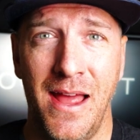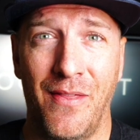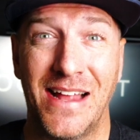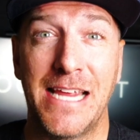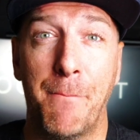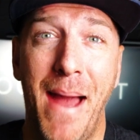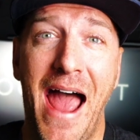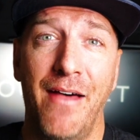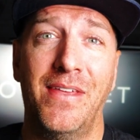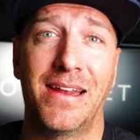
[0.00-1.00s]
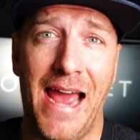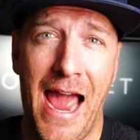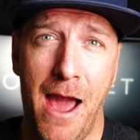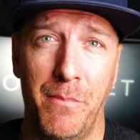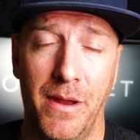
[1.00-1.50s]
That's a bad thing to
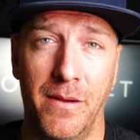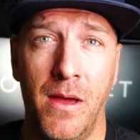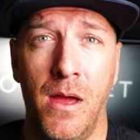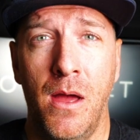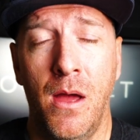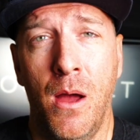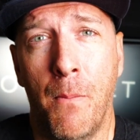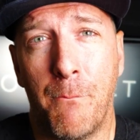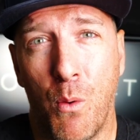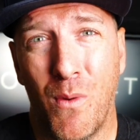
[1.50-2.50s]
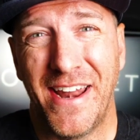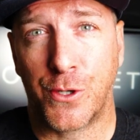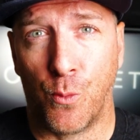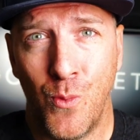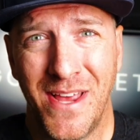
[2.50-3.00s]
happen. But when it's
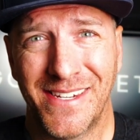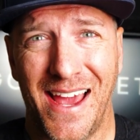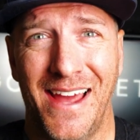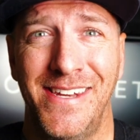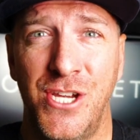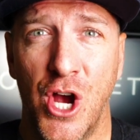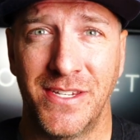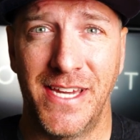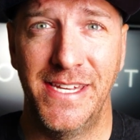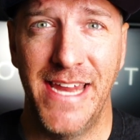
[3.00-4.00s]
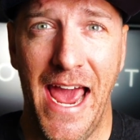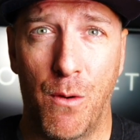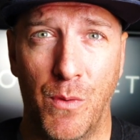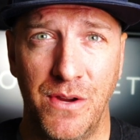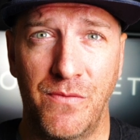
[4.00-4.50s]
a risk-adjusted
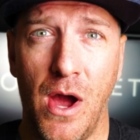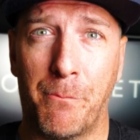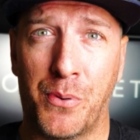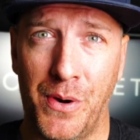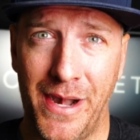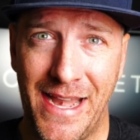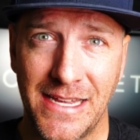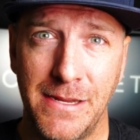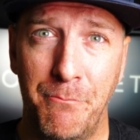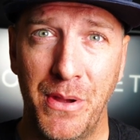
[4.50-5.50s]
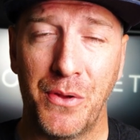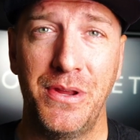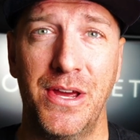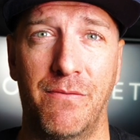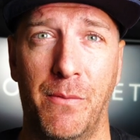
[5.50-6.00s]
debt, when you've got
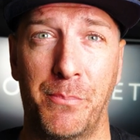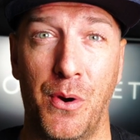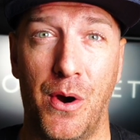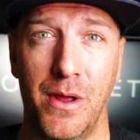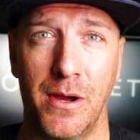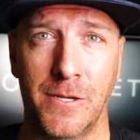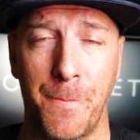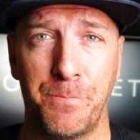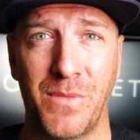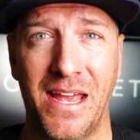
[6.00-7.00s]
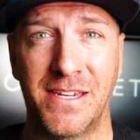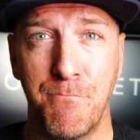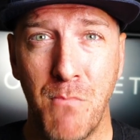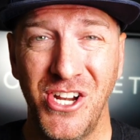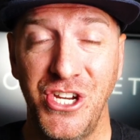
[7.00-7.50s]
predictability out of a product, it's
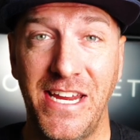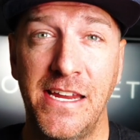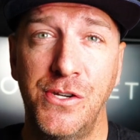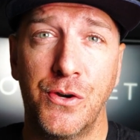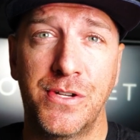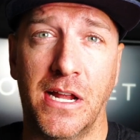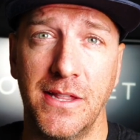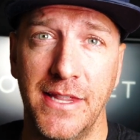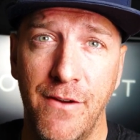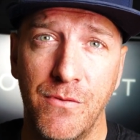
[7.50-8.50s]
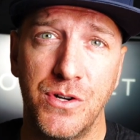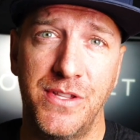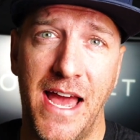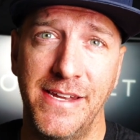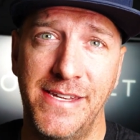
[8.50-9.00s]
much easier to leverage
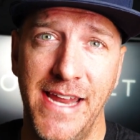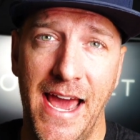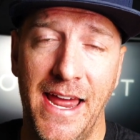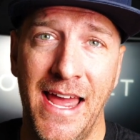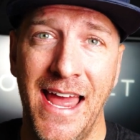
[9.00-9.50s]
that debt